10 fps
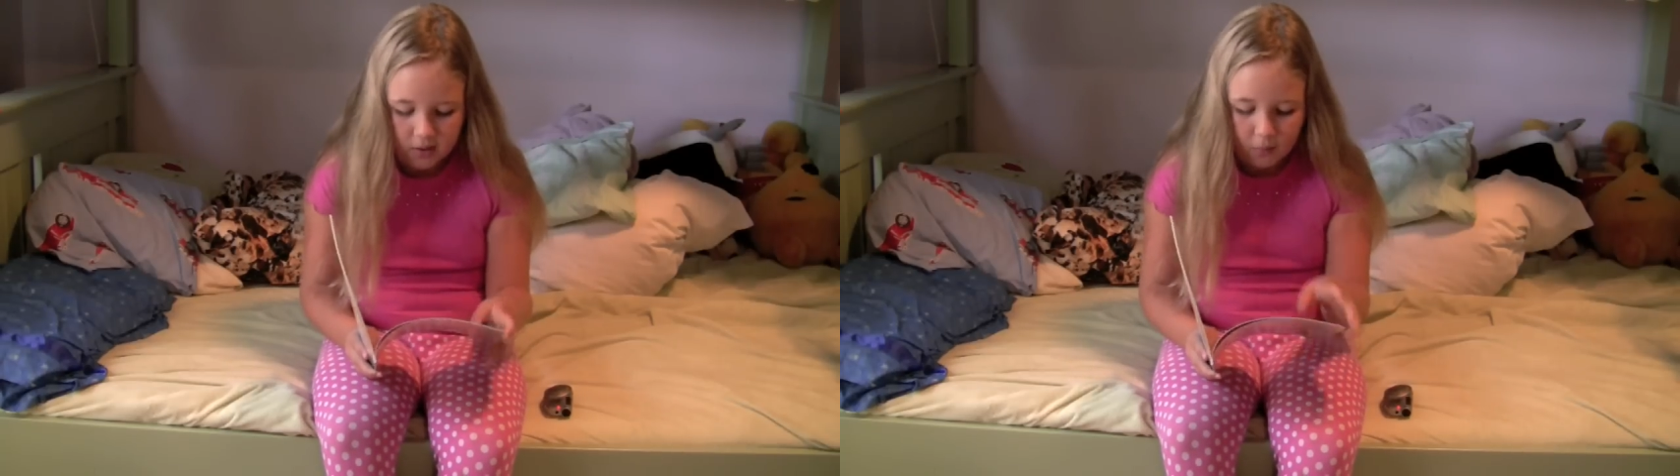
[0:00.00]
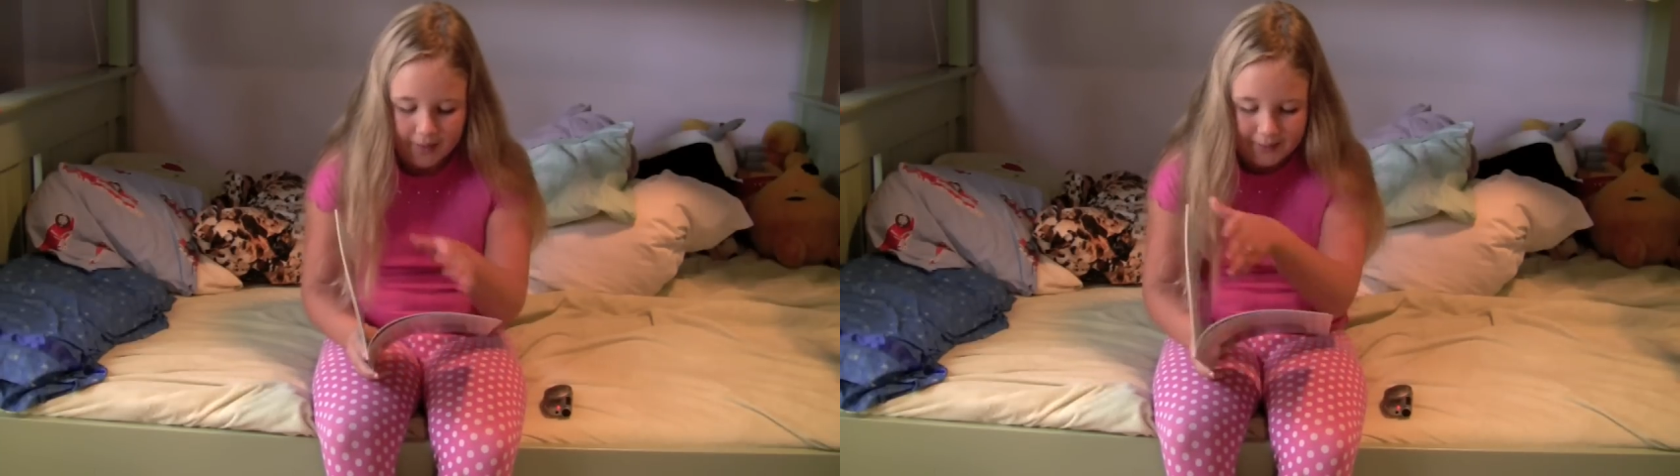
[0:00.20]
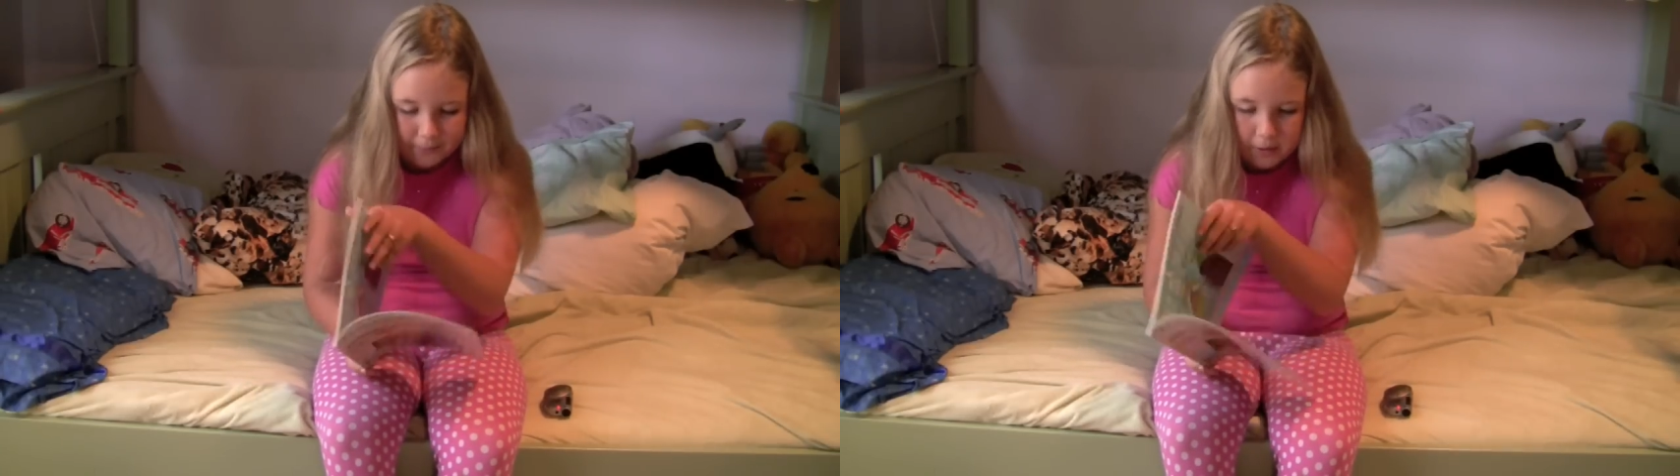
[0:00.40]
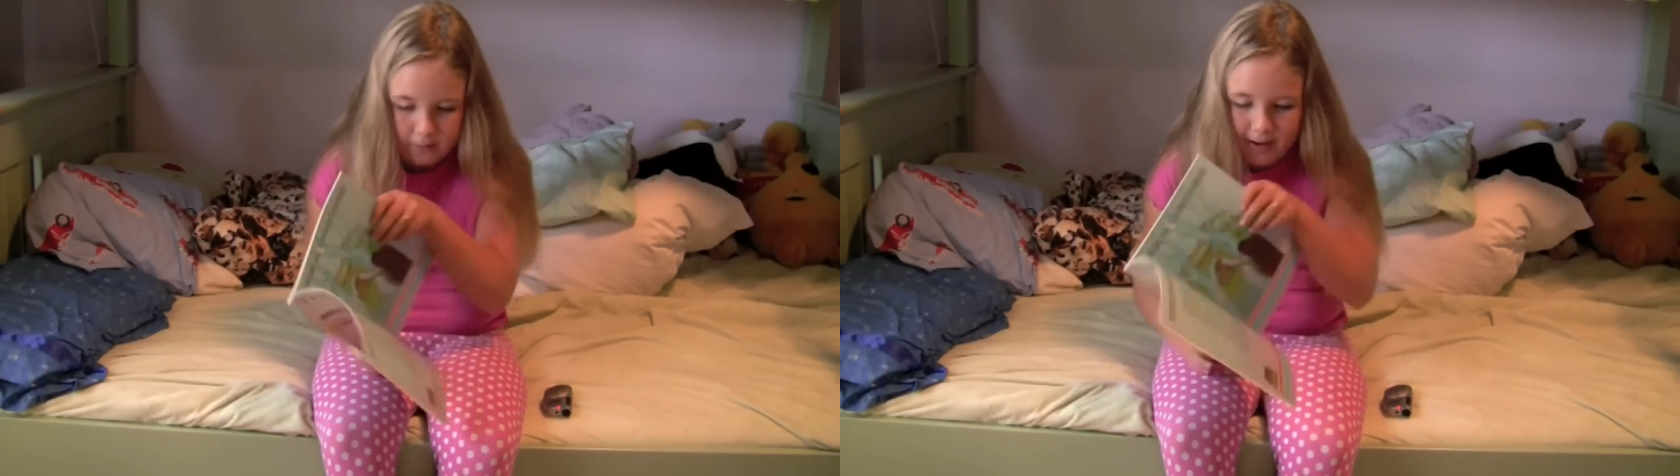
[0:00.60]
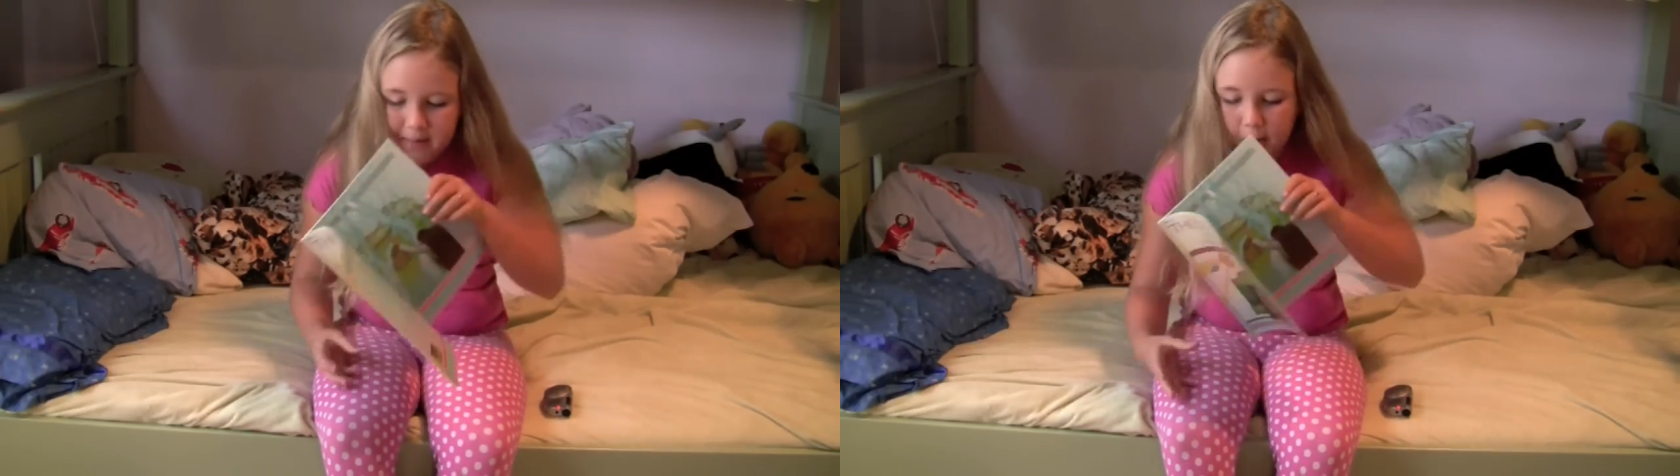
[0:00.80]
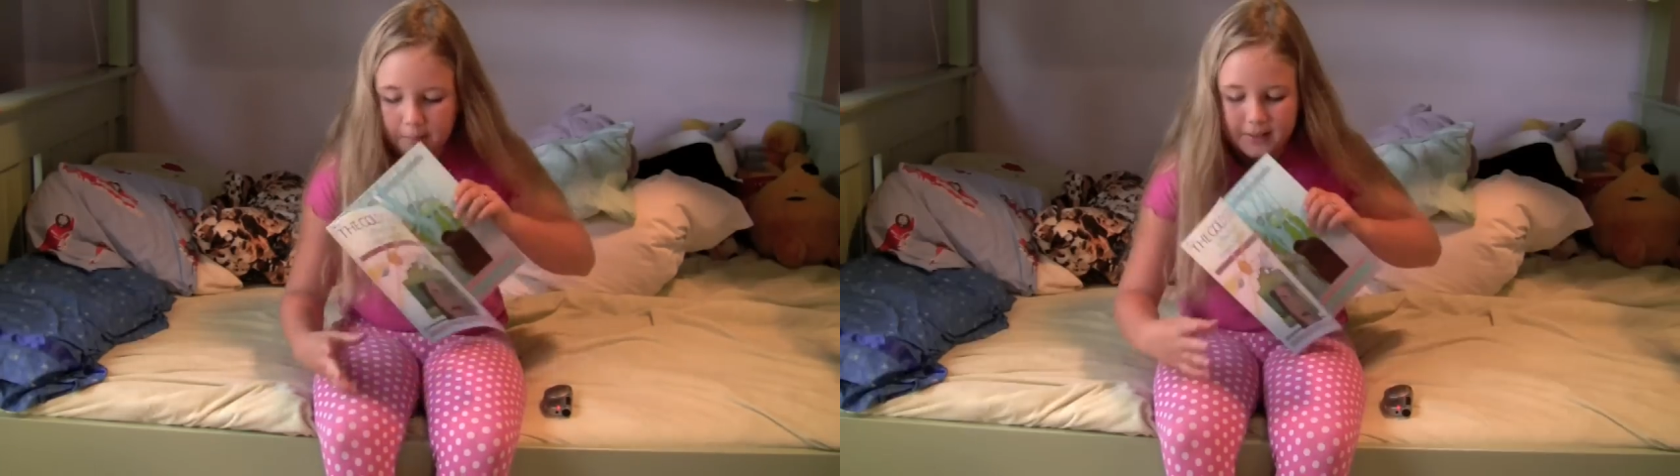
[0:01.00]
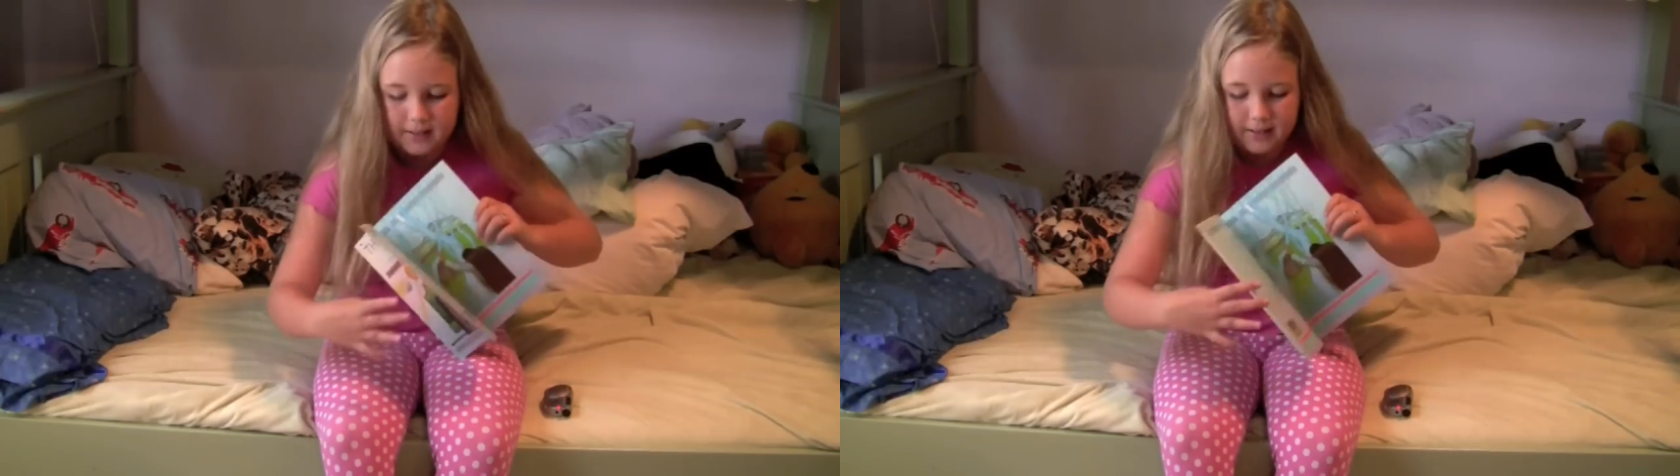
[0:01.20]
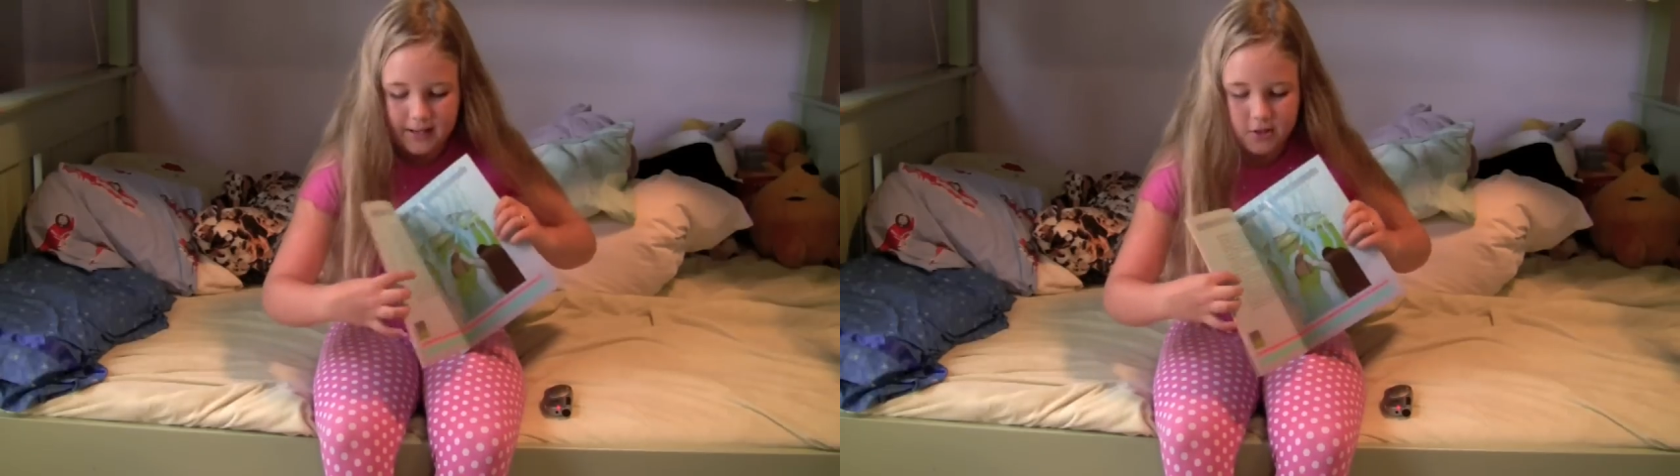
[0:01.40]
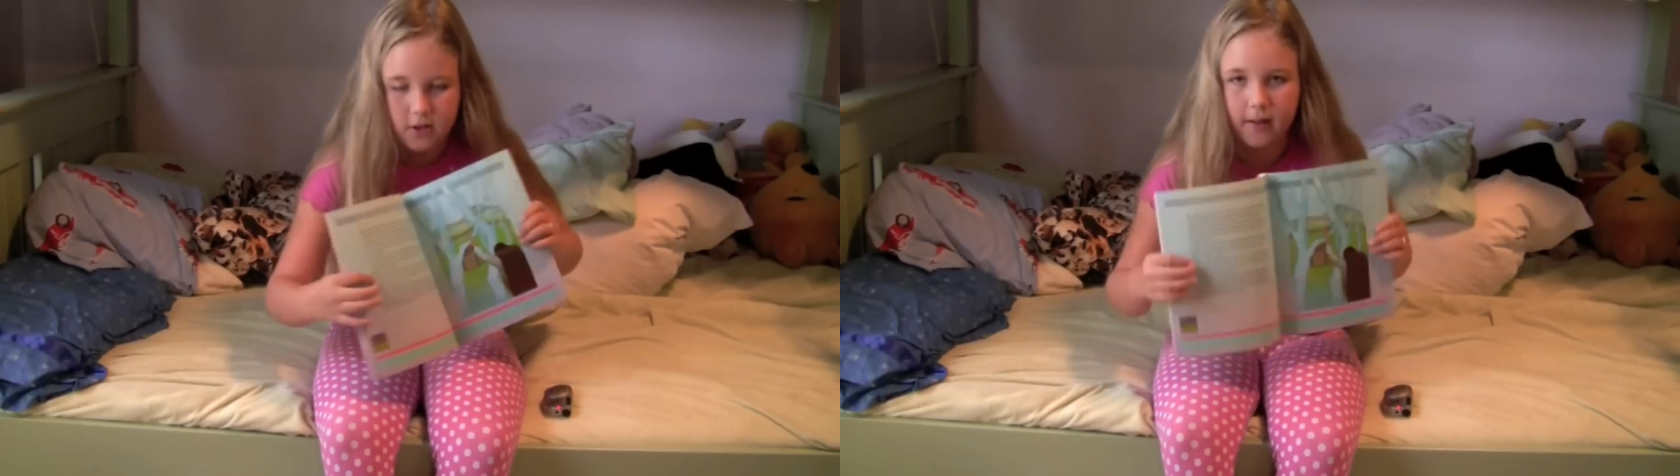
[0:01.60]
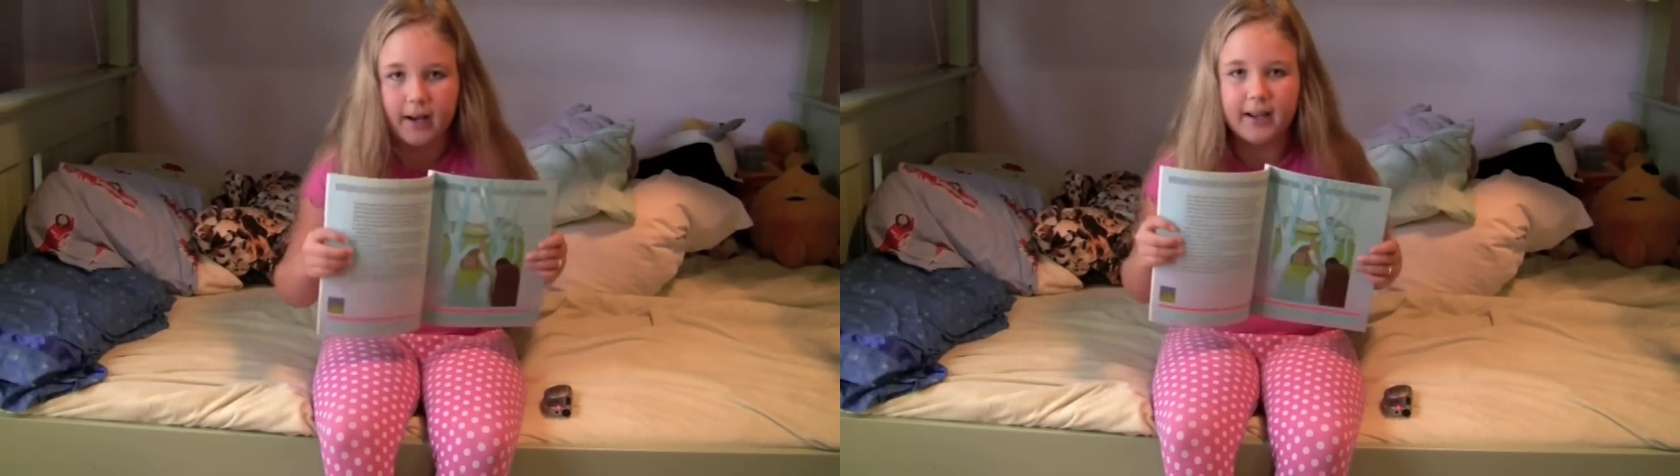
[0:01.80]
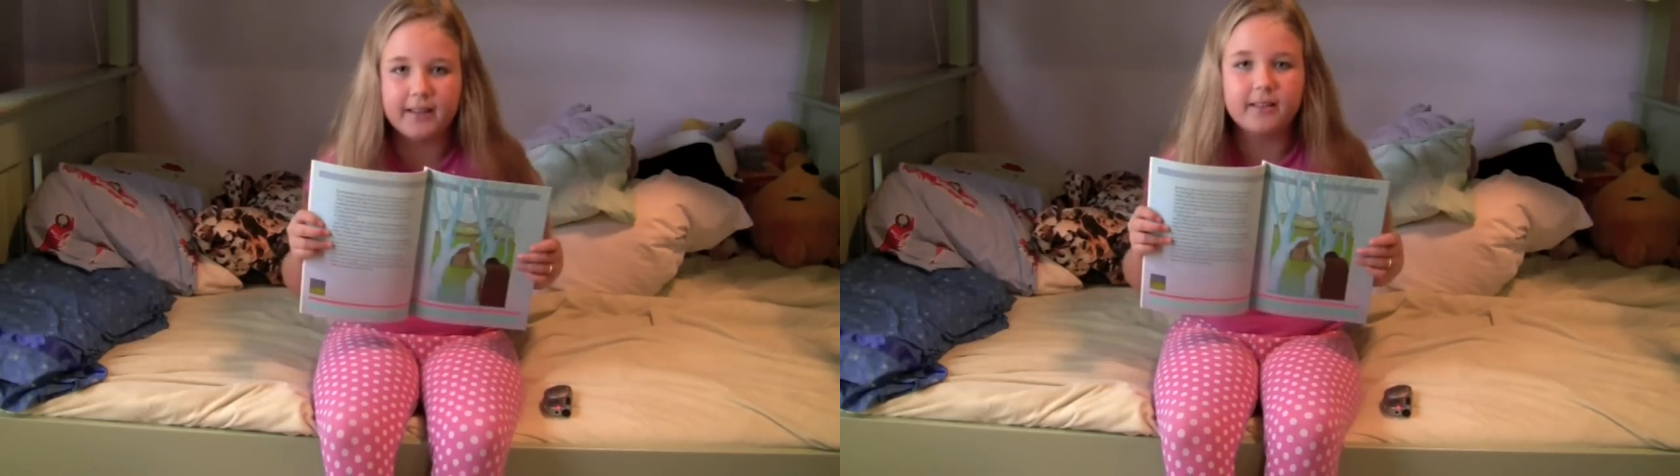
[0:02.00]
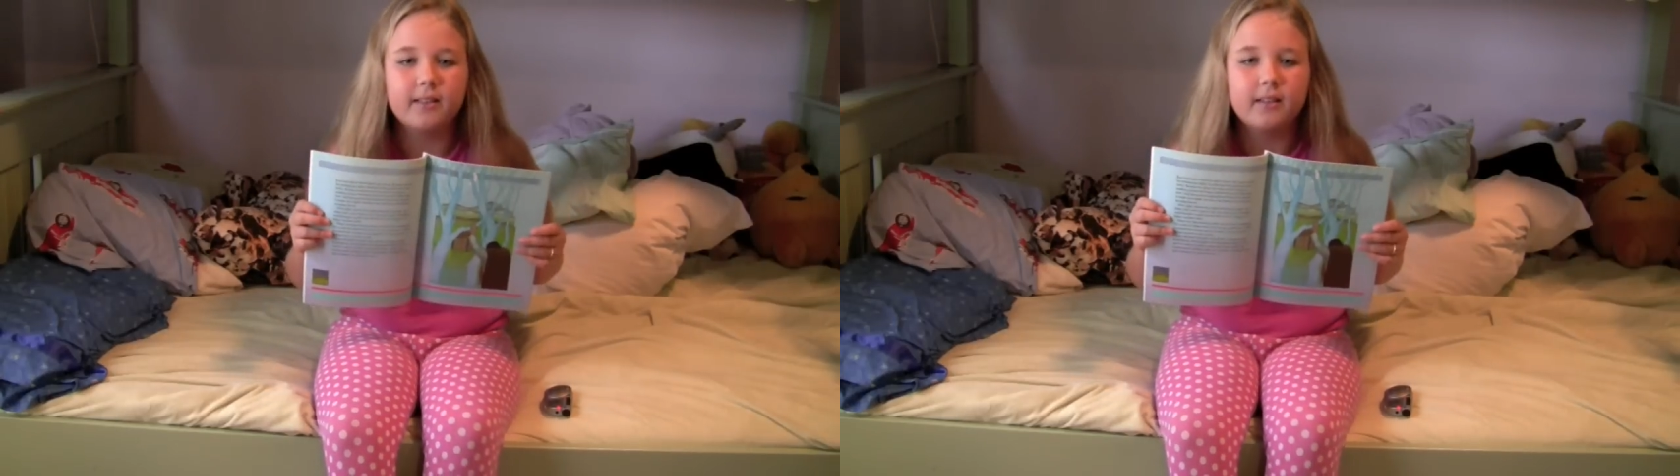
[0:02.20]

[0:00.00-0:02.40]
waiting for the right moment to enter the hut.